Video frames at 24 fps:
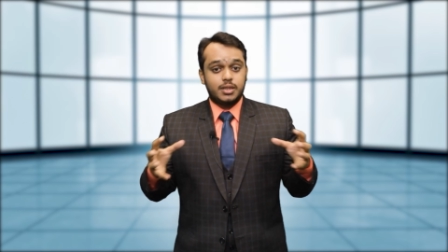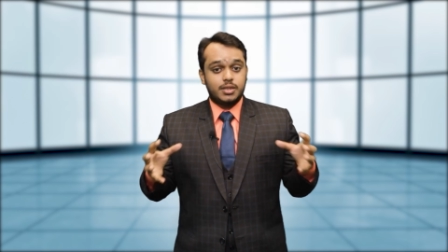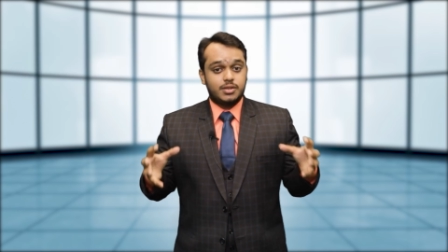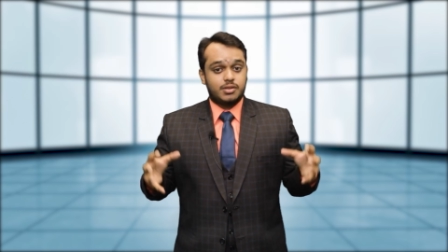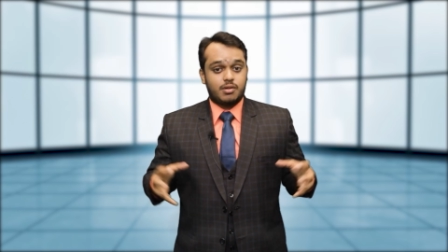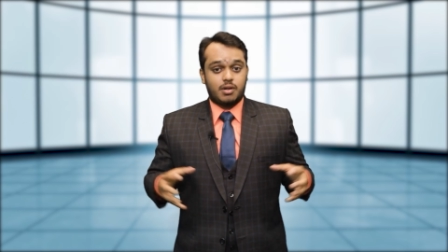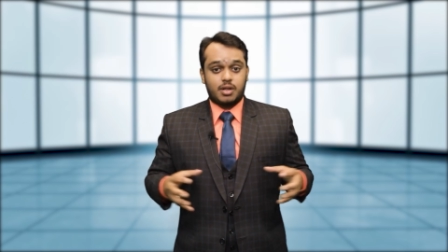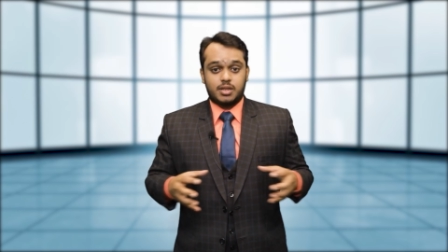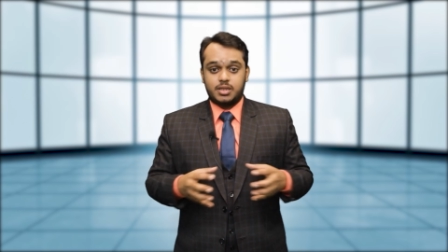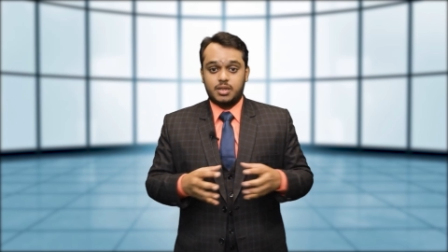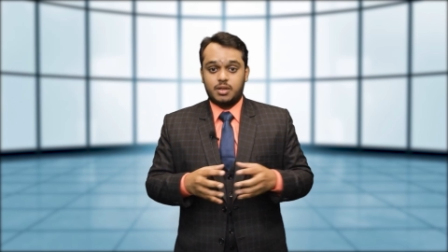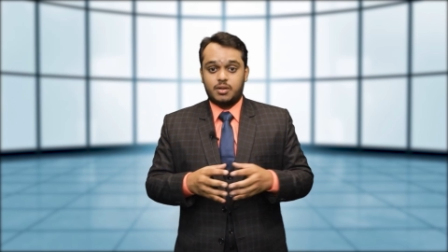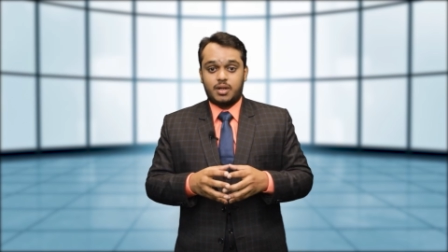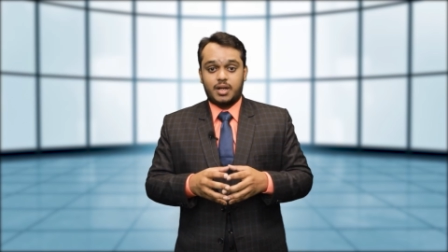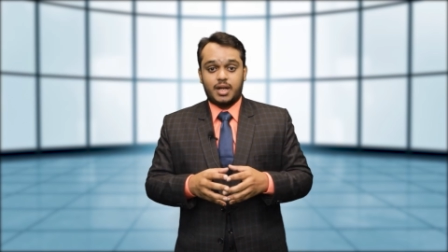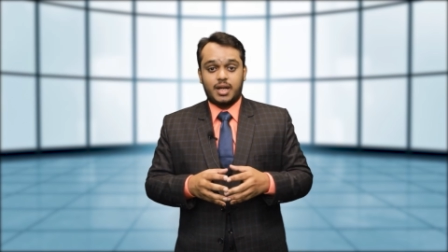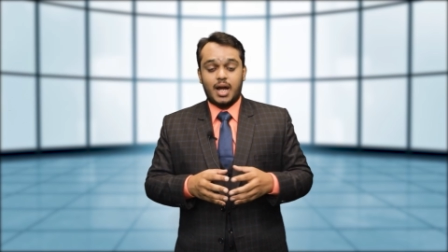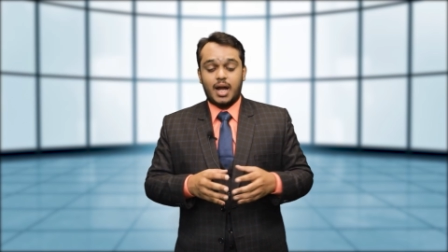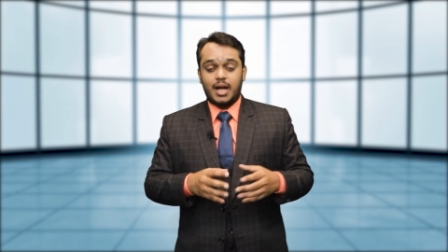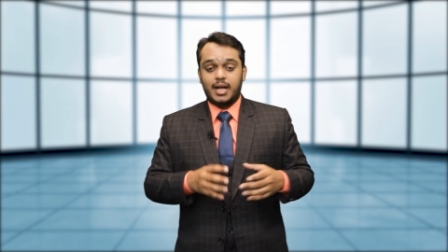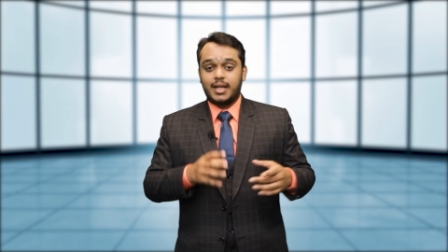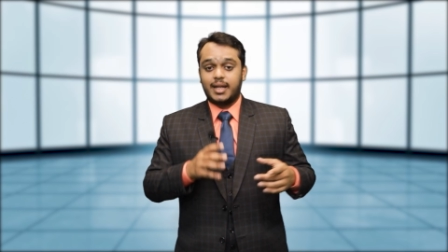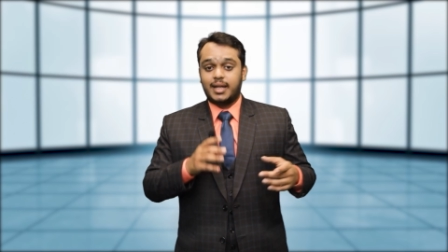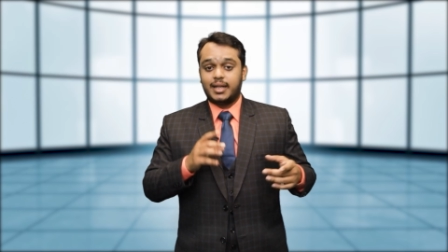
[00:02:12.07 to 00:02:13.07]
the structure
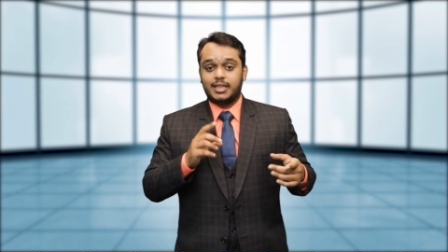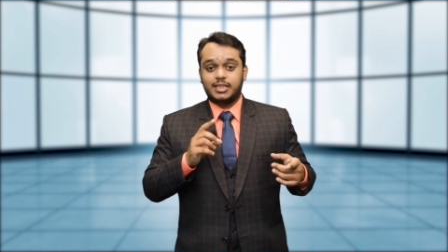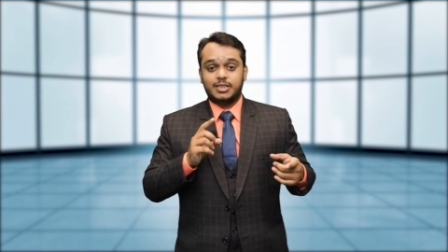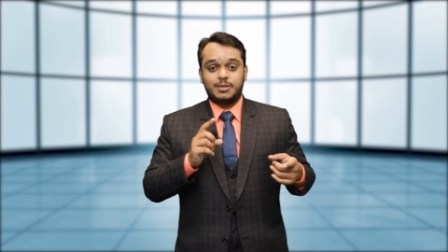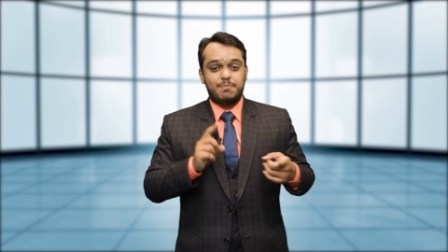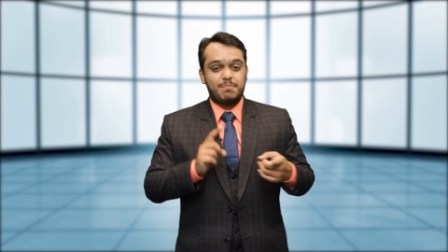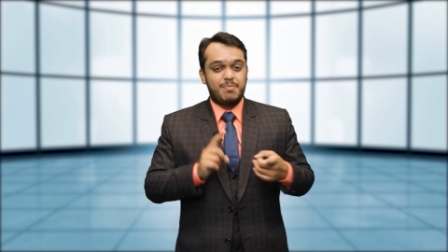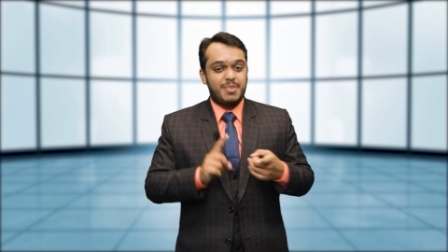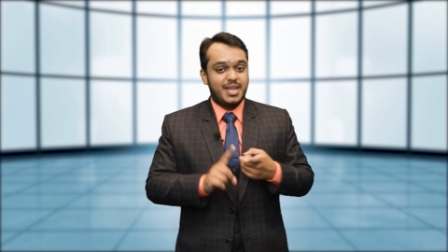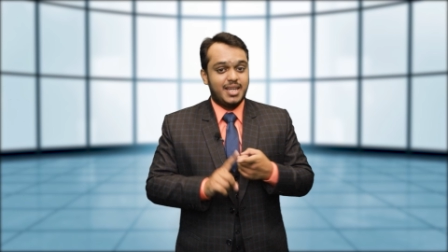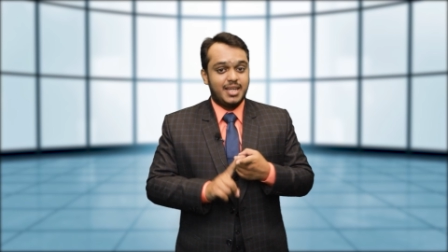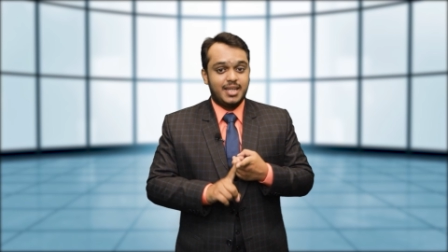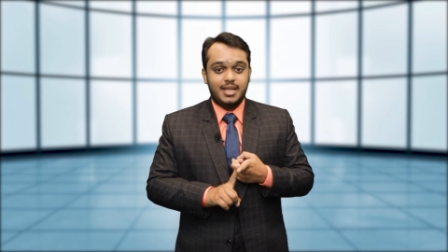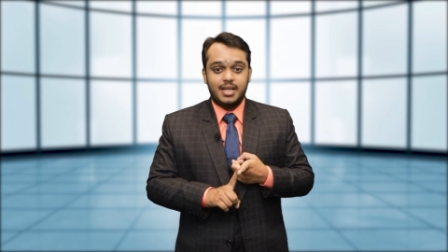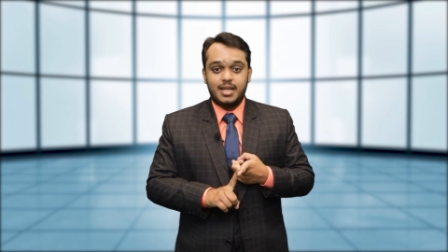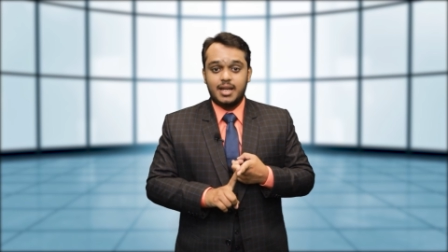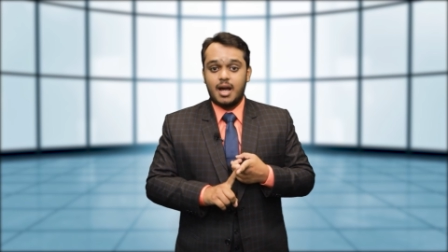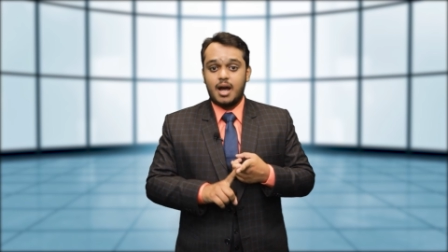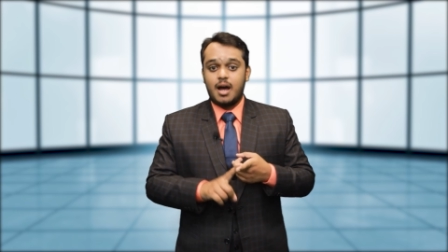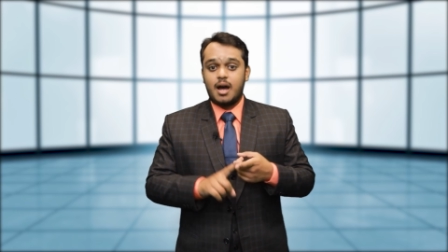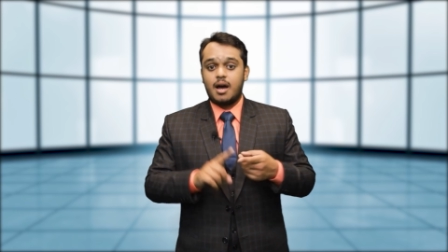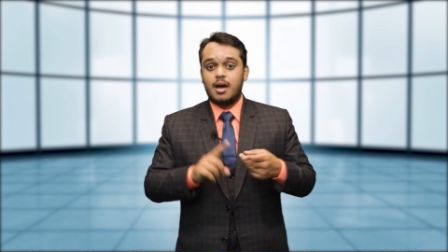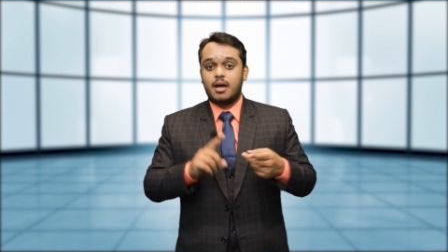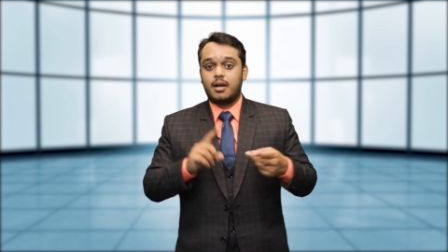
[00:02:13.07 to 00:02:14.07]
regarding it is
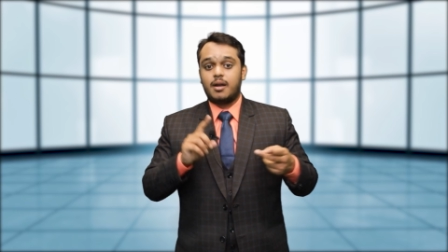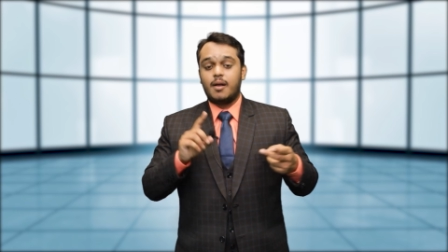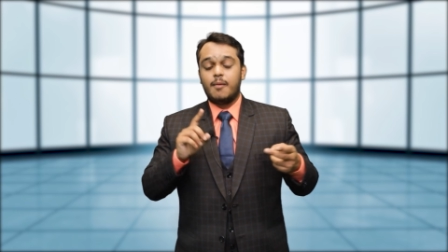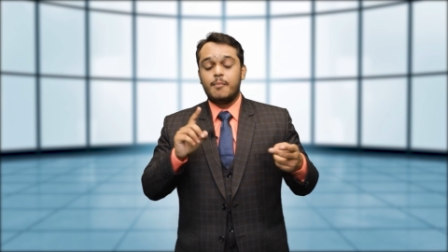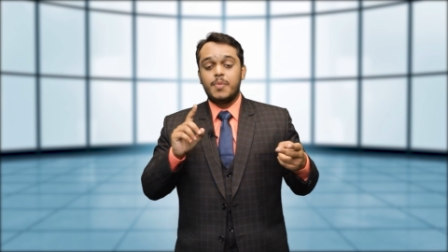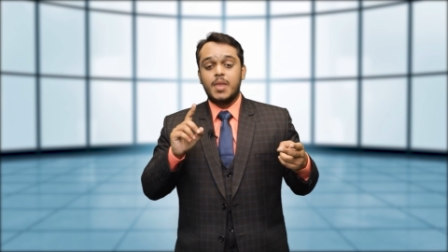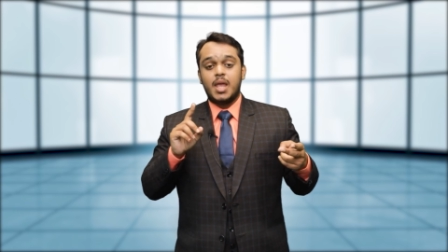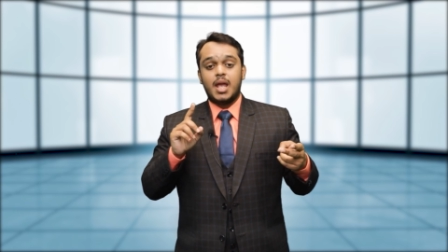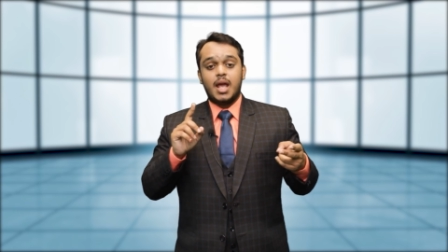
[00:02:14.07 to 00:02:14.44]
PER,